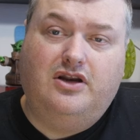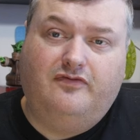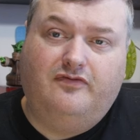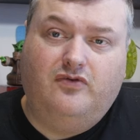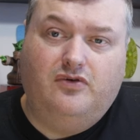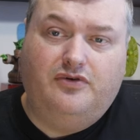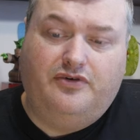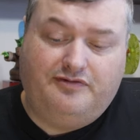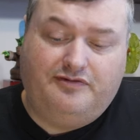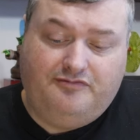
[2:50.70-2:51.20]

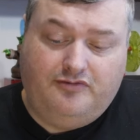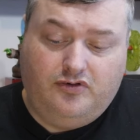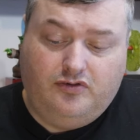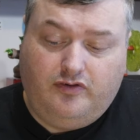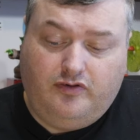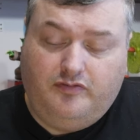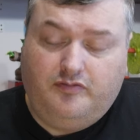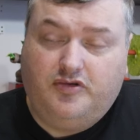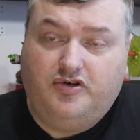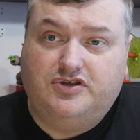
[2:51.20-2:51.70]
full review
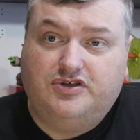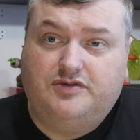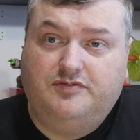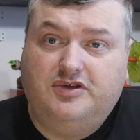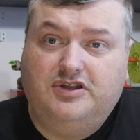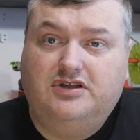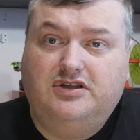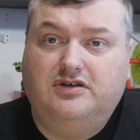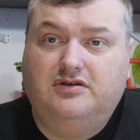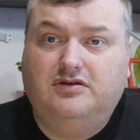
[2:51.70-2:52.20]
of
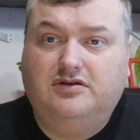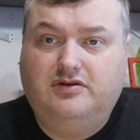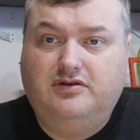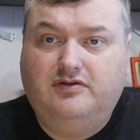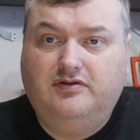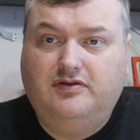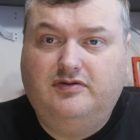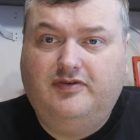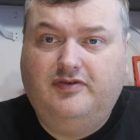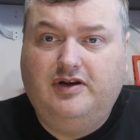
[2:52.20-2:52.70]
Prusament
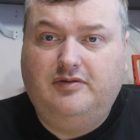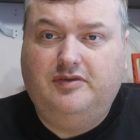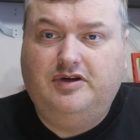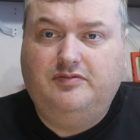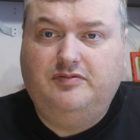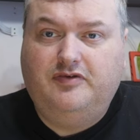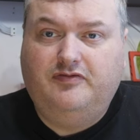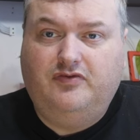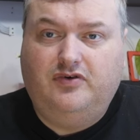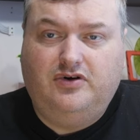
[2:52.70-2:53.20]
filament
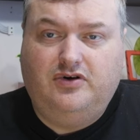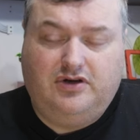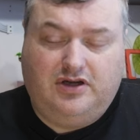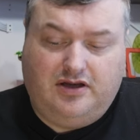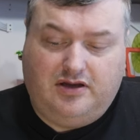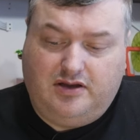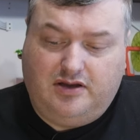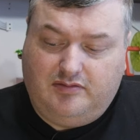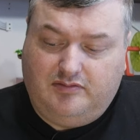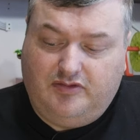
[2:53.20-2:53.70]
before.
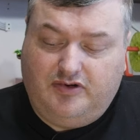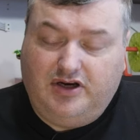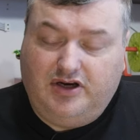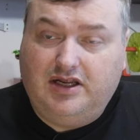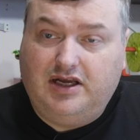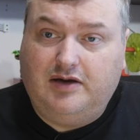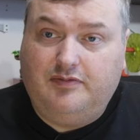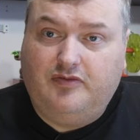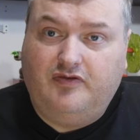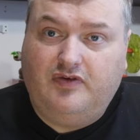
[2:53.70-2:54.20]
I'm really
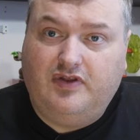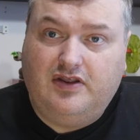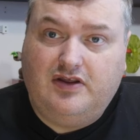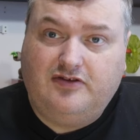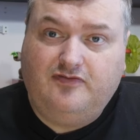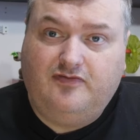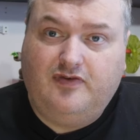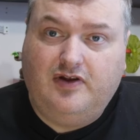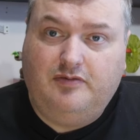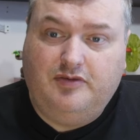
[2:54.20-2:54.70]
happy with
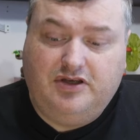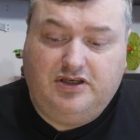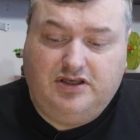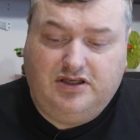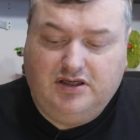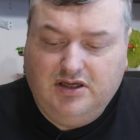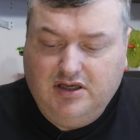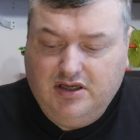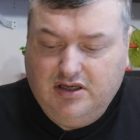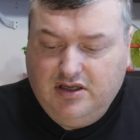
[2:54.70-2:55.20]
that filament,
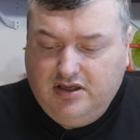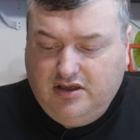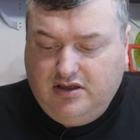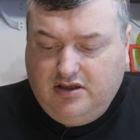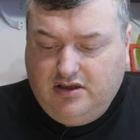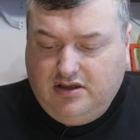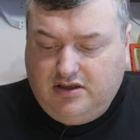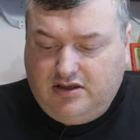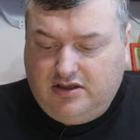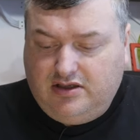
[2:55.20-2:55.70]

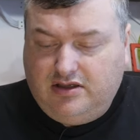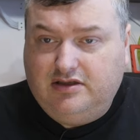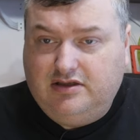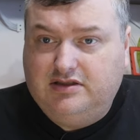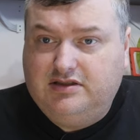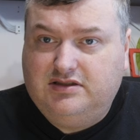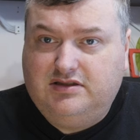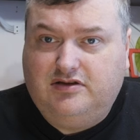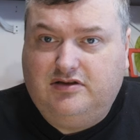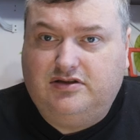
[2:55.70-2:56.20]
and
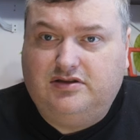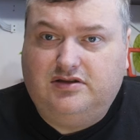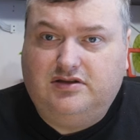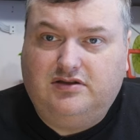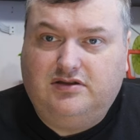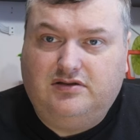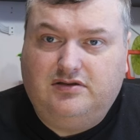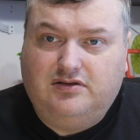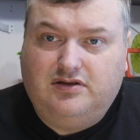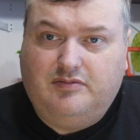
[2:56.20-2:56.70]
it's just
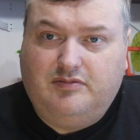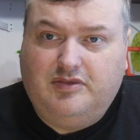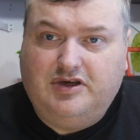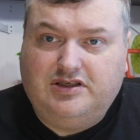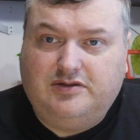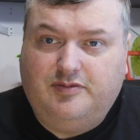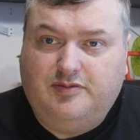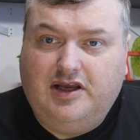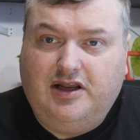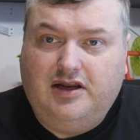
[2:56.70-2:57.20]
the
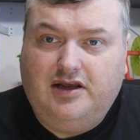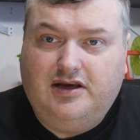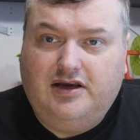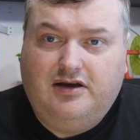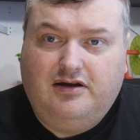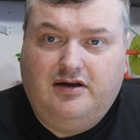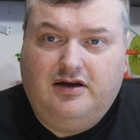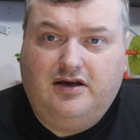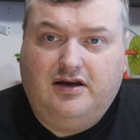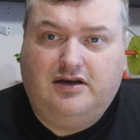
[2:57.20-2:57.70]
best
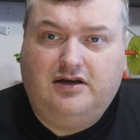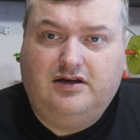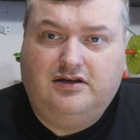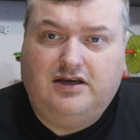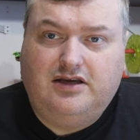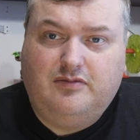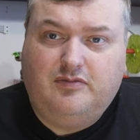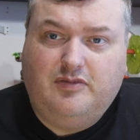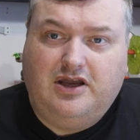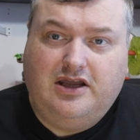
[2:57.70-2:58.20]
PLA I can
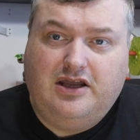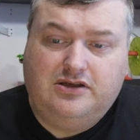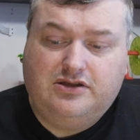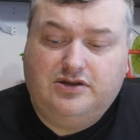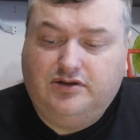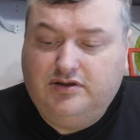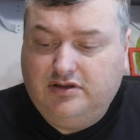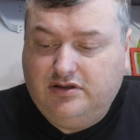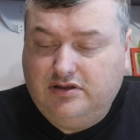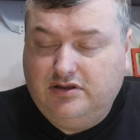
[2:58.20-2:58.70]
get my hands
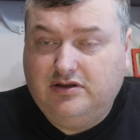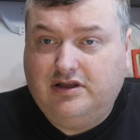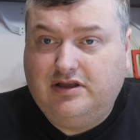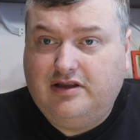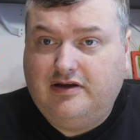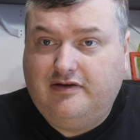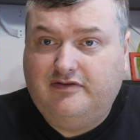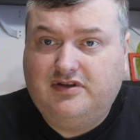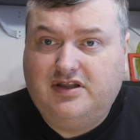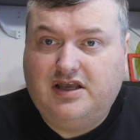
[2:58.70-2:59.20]
on that
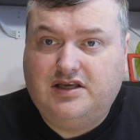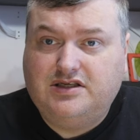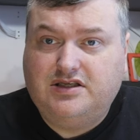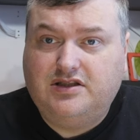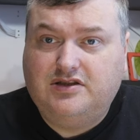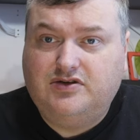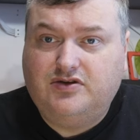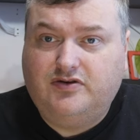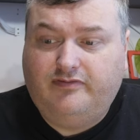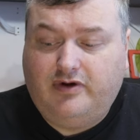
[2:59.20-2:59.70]
I've
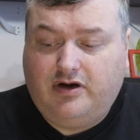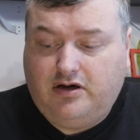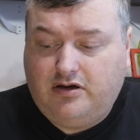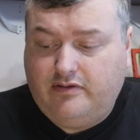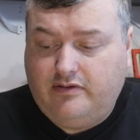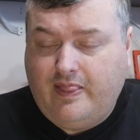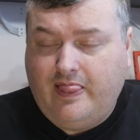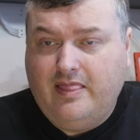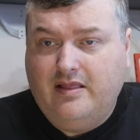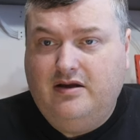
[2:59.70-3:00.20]
tested so far.
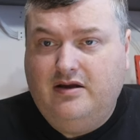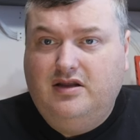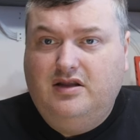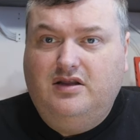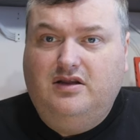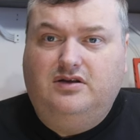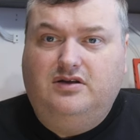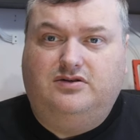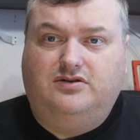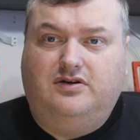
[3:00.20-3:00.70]

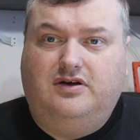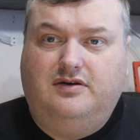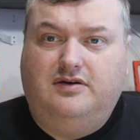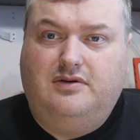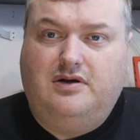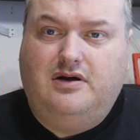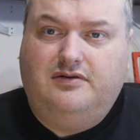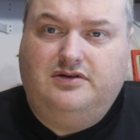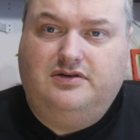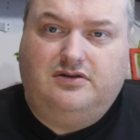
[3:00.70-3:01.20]
So
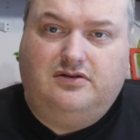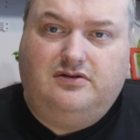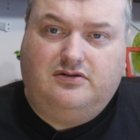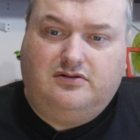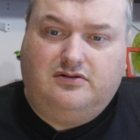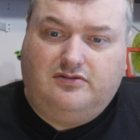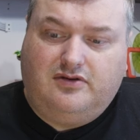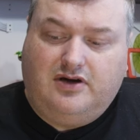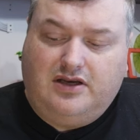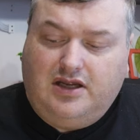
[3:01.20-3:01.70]
I was
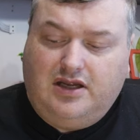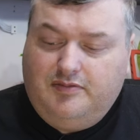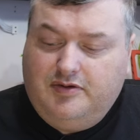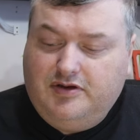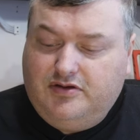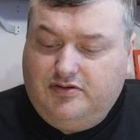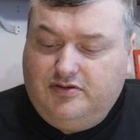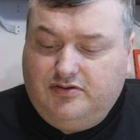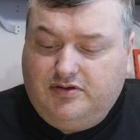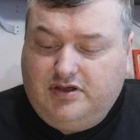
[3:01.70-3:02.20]
quite happy
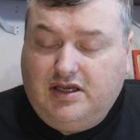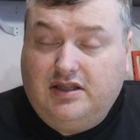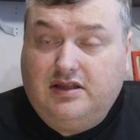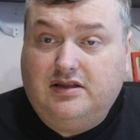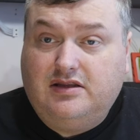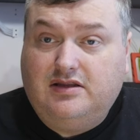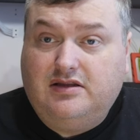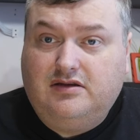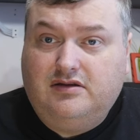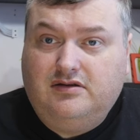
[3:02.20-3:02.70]
to get
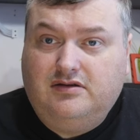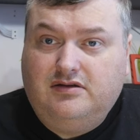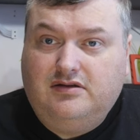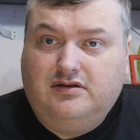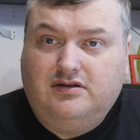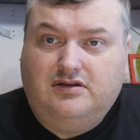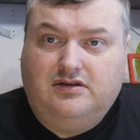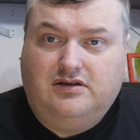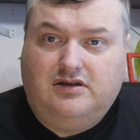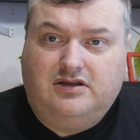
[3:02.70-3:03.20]

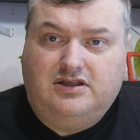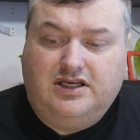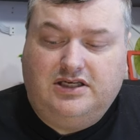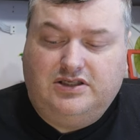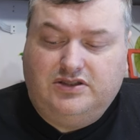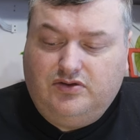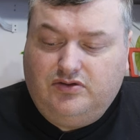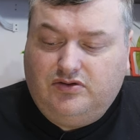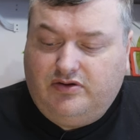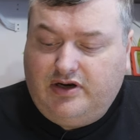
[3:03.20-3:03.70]
the chance
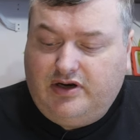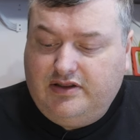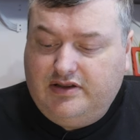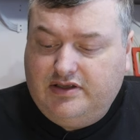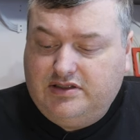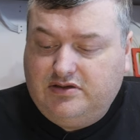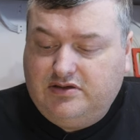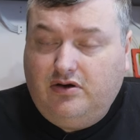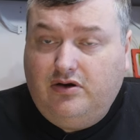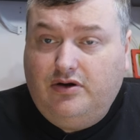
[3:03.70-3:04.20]
to try
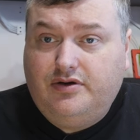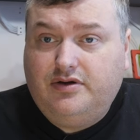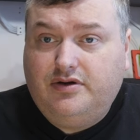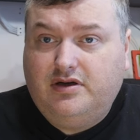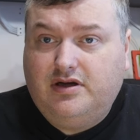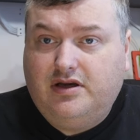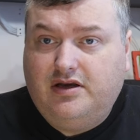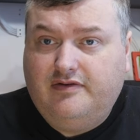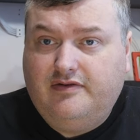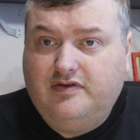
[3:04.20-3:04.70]
this color.
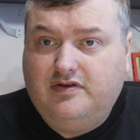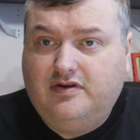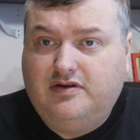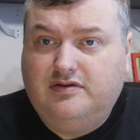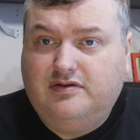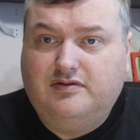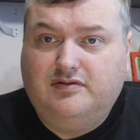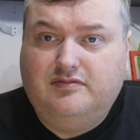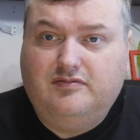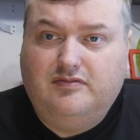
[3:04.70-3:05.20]
I haven't
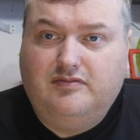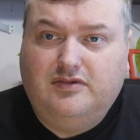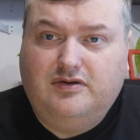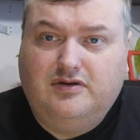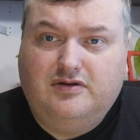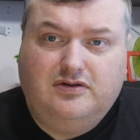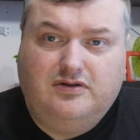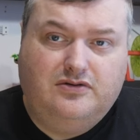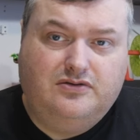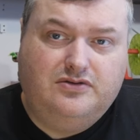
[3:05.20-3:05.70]

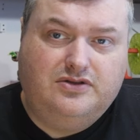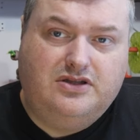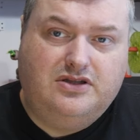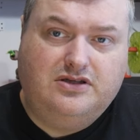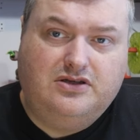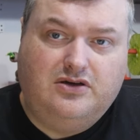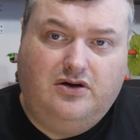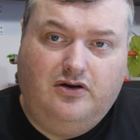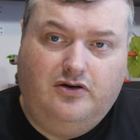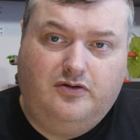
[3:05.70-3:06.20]
used this
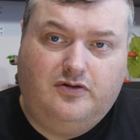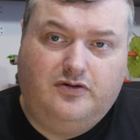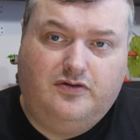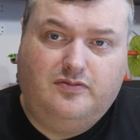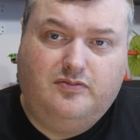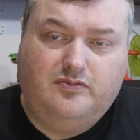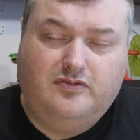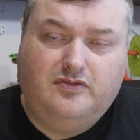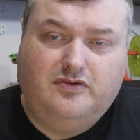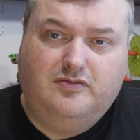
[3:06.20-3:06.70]
color
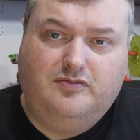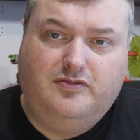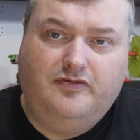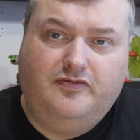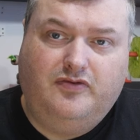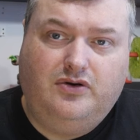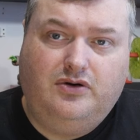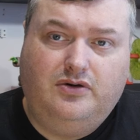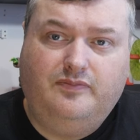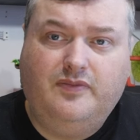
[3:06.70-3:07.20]

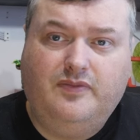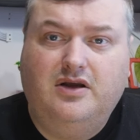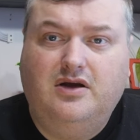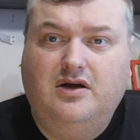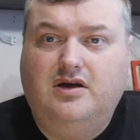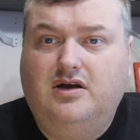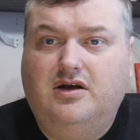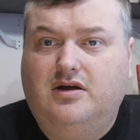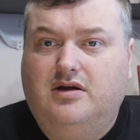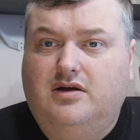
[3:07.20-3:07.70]
before.
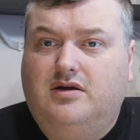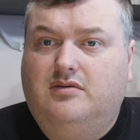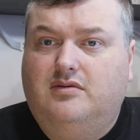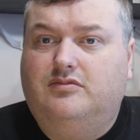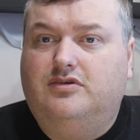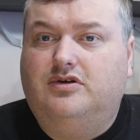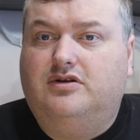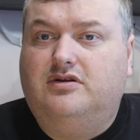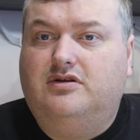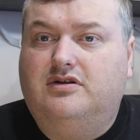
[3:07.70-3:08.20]

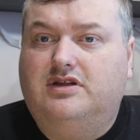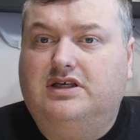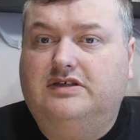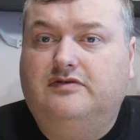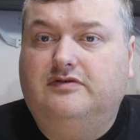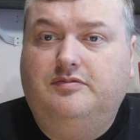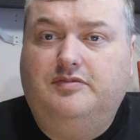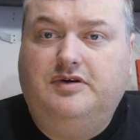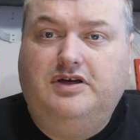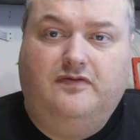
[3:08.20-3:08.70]
But this
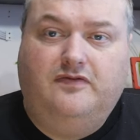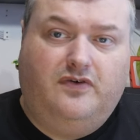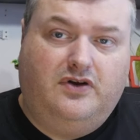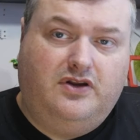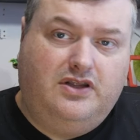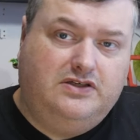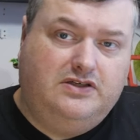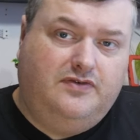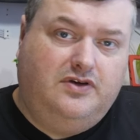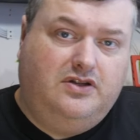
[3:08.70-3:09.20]
will be it for
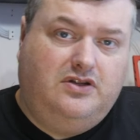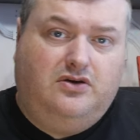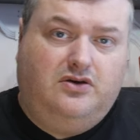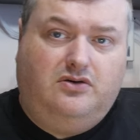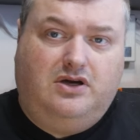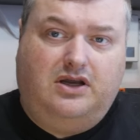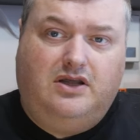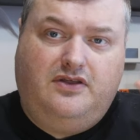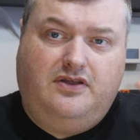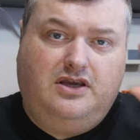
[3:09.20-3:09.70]
this
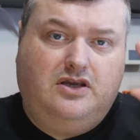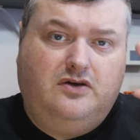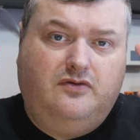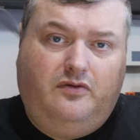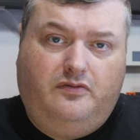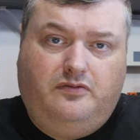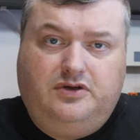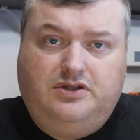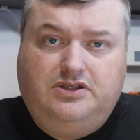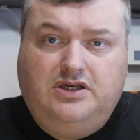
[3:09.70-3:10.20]
video. I thank you
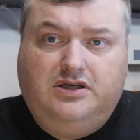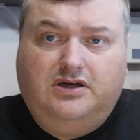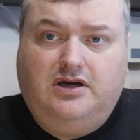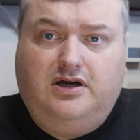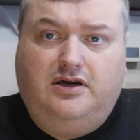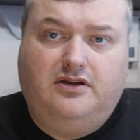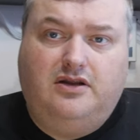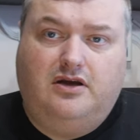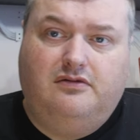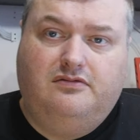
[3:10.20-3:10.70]
for watching,
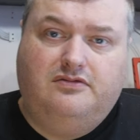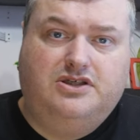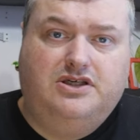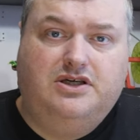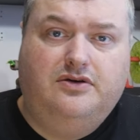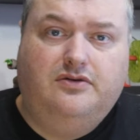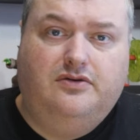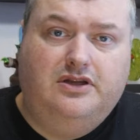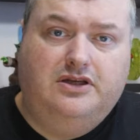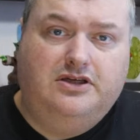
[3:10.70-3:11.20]
and I will see
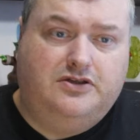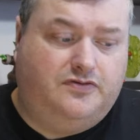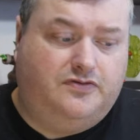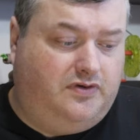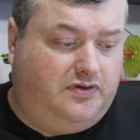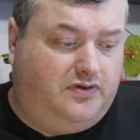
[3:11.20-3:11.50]
you on the next one.